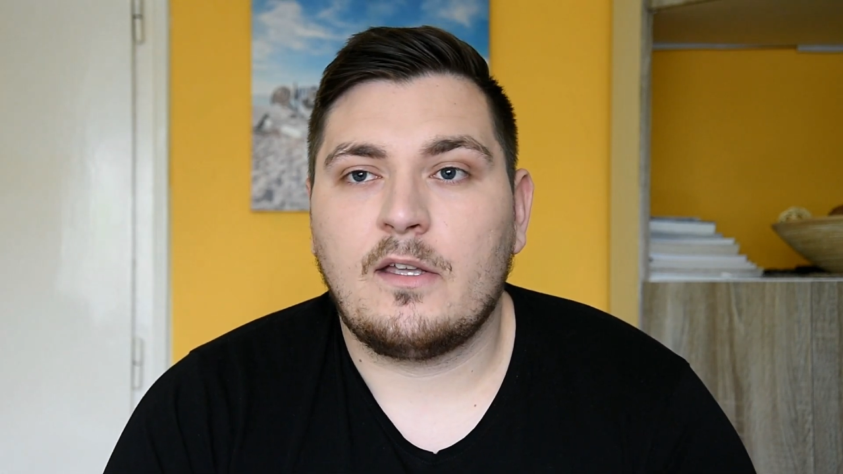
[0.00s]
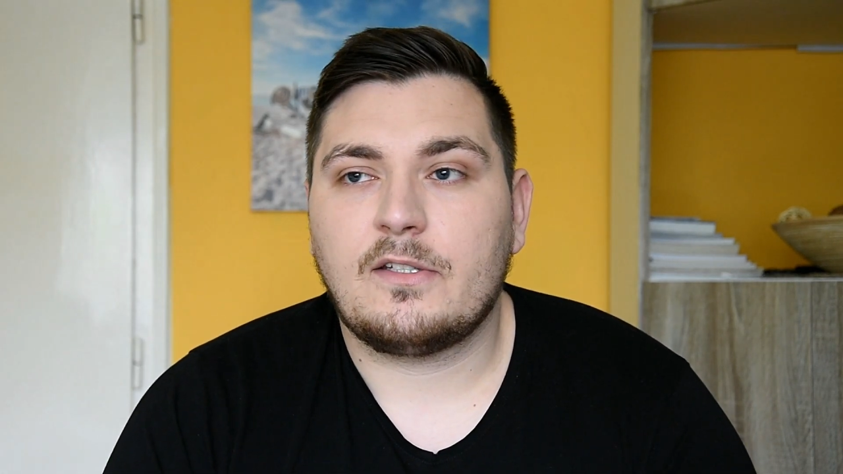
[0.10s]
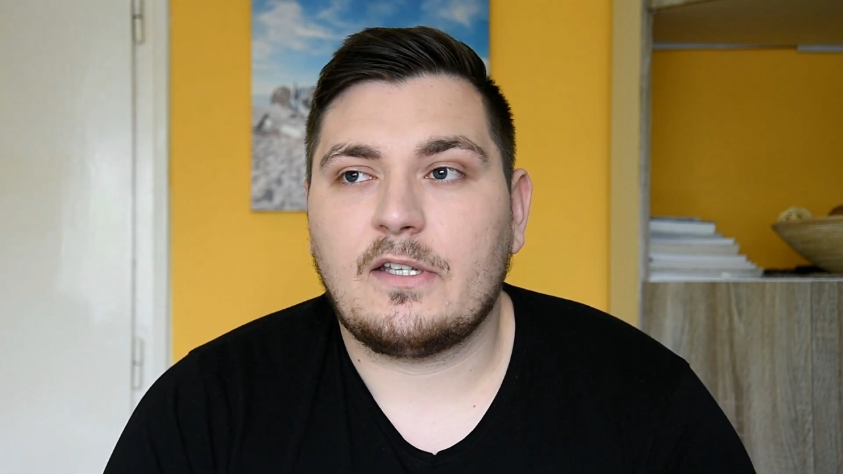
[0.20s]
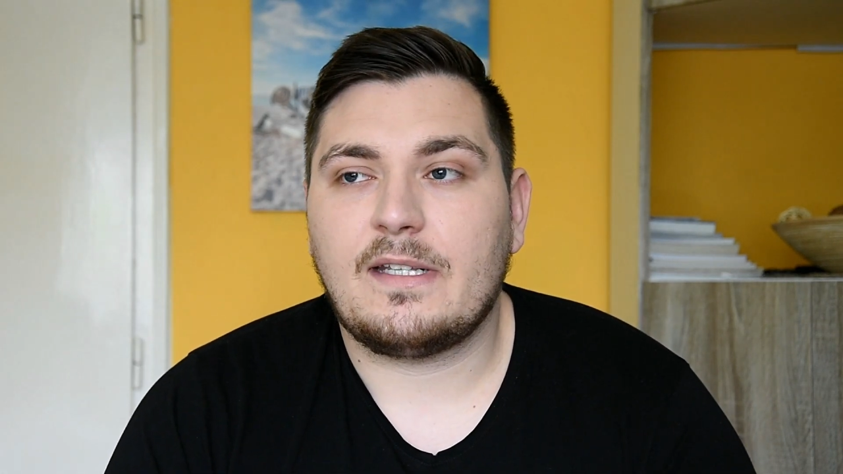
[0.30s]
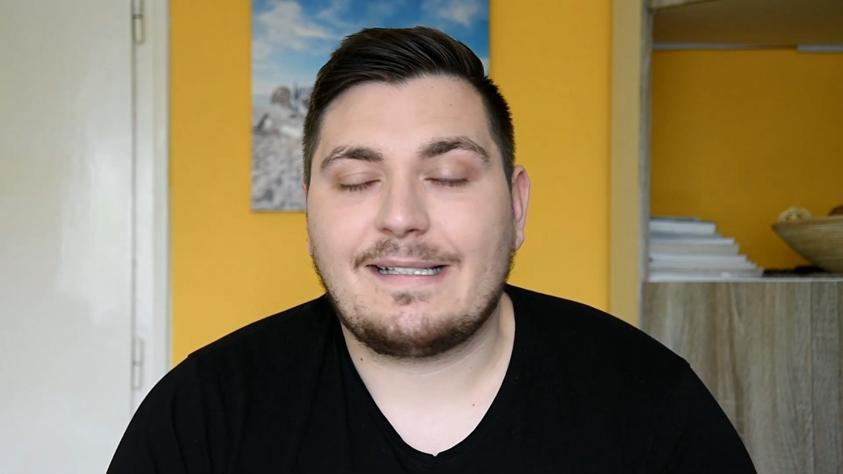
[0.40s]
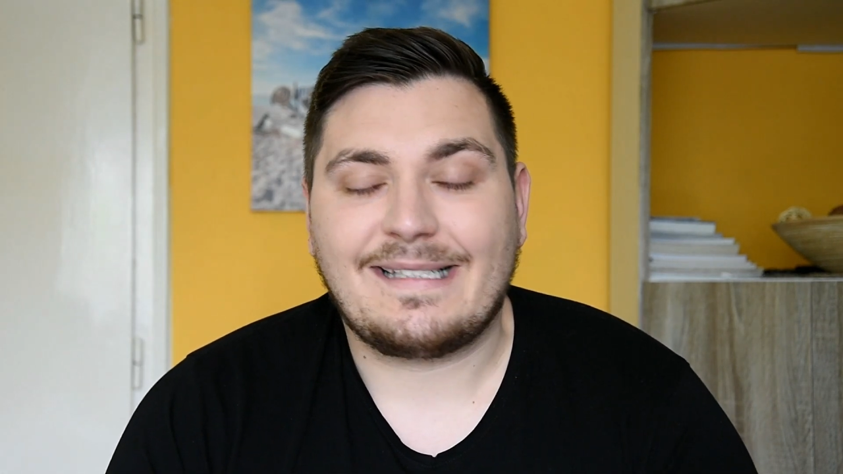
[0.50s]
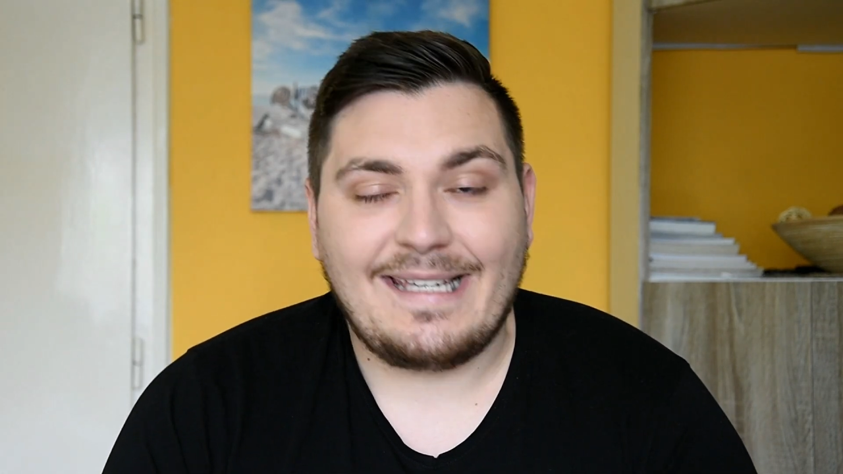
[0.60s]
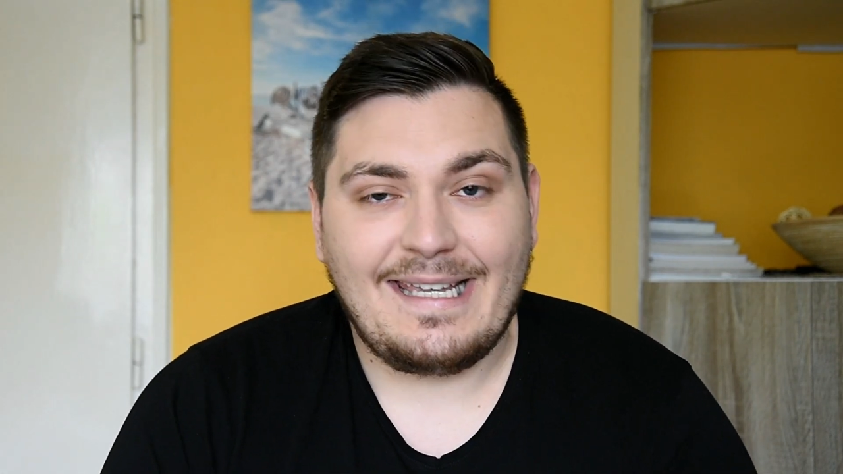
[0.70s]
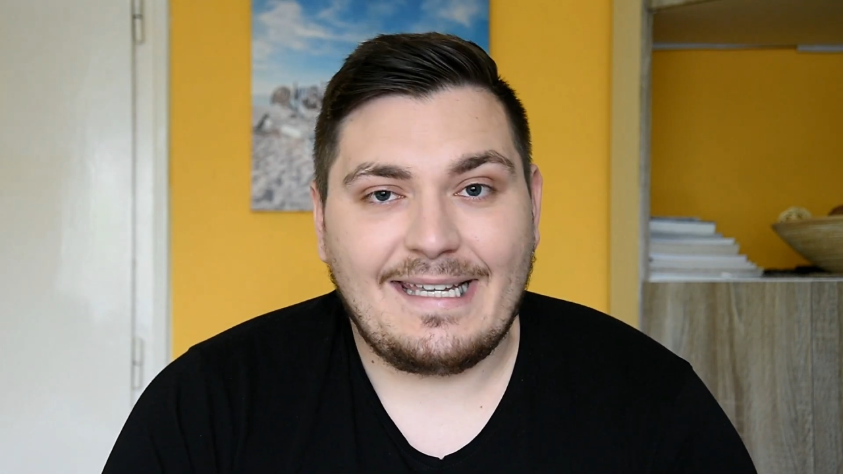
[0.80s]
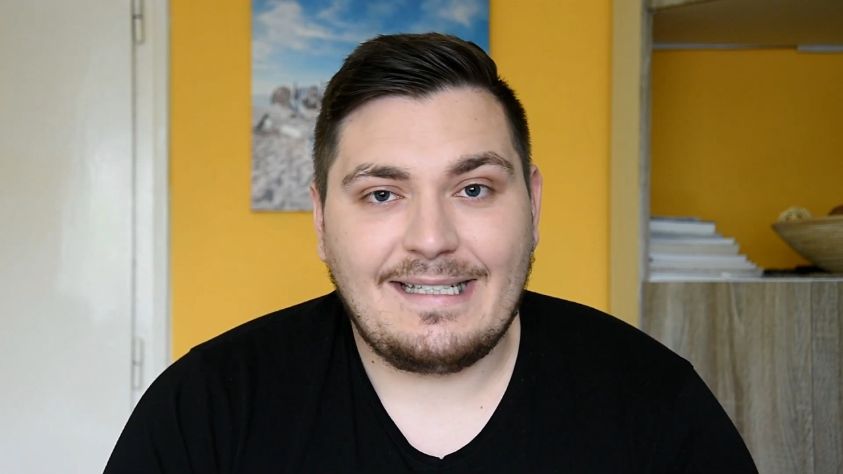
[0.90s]
So this
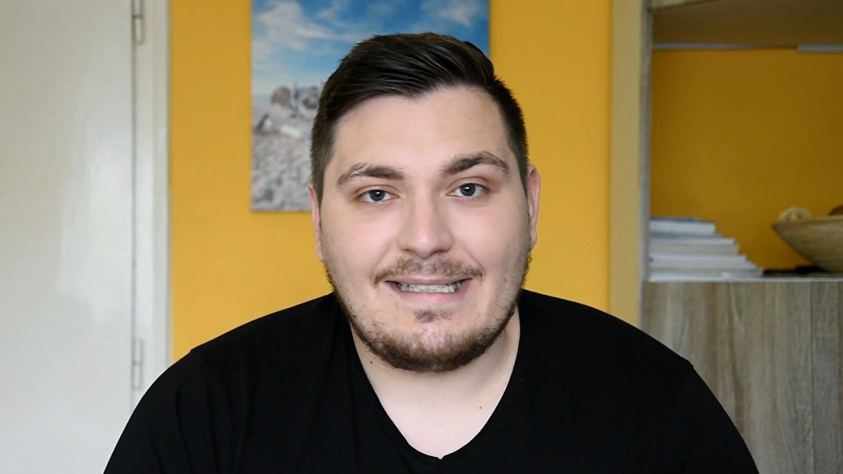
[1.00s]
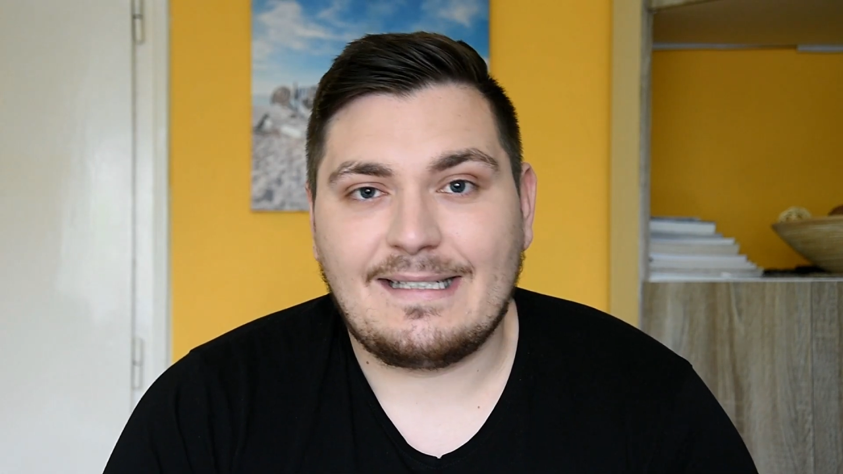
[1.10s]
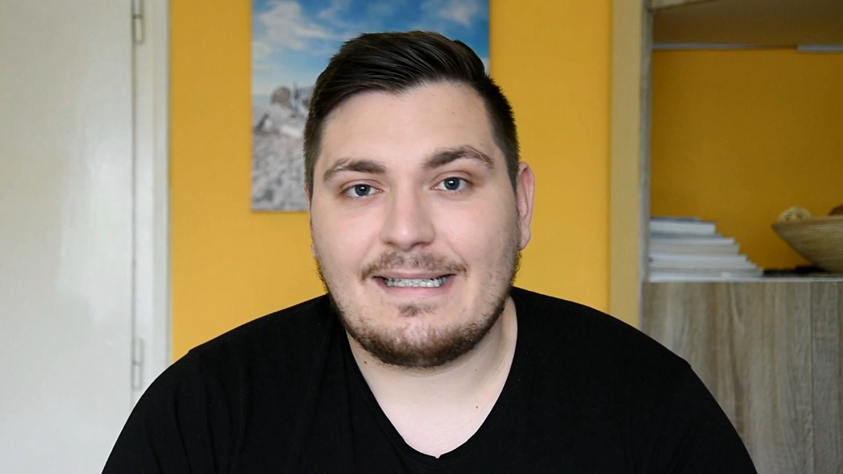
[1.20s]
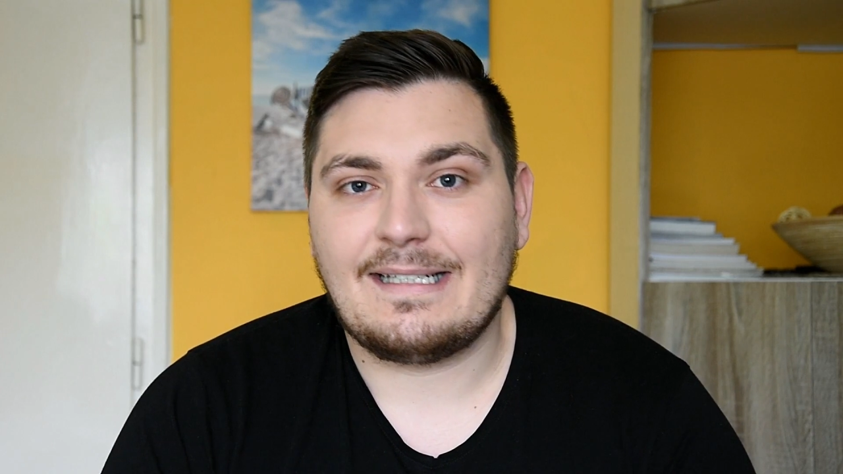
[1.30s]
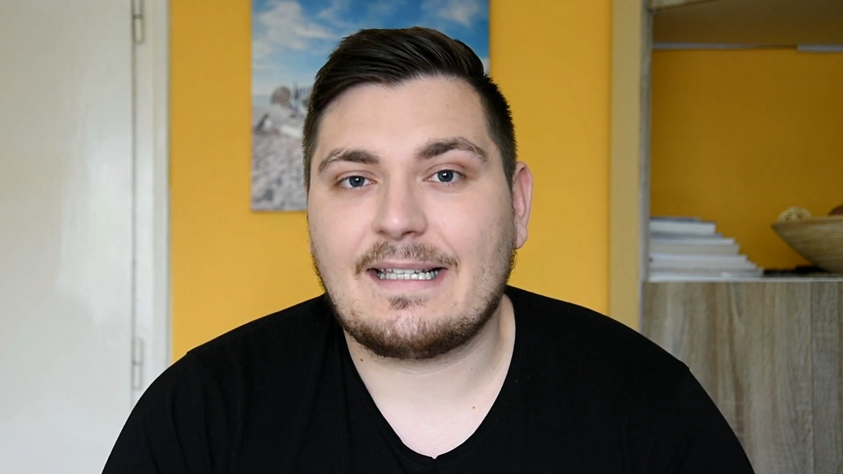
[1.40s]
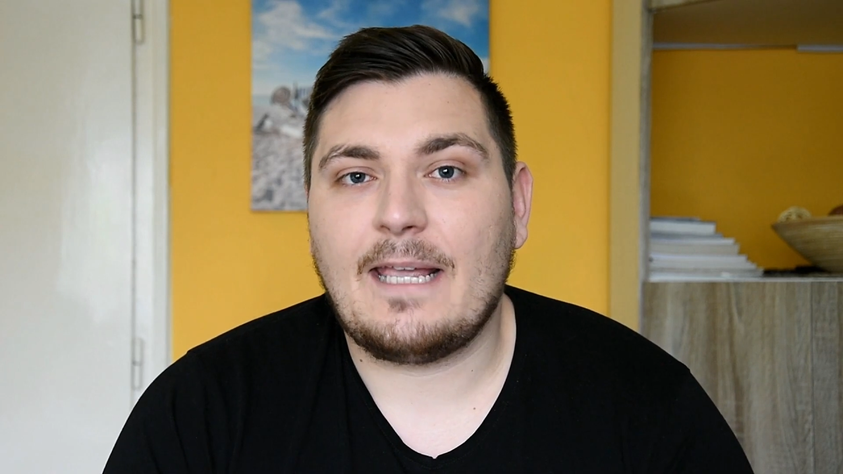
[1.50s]
kid is